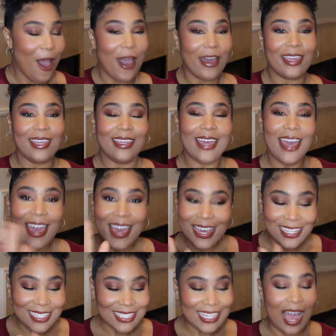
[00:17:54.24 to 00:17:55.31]

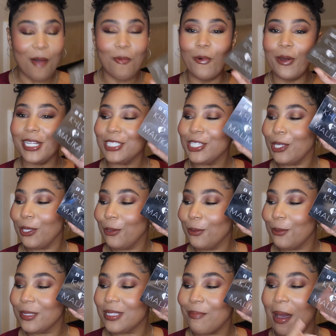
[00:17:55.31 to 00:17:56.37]
Yes, I wanted to
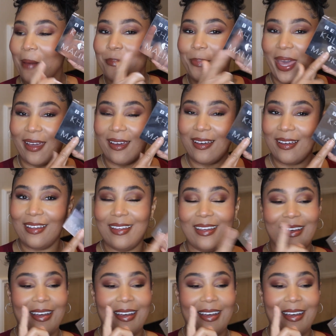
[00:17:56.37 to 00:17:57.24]
use my Becca